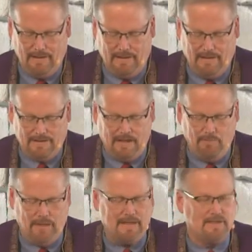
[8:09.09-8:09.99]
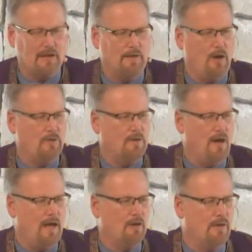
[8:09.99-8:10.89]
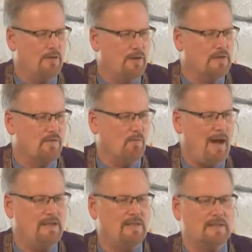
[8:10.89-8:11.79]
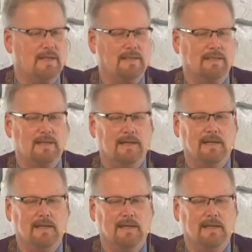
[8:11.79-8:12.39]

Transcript: Instead of blessed are those who hunger and thirst for righteousness,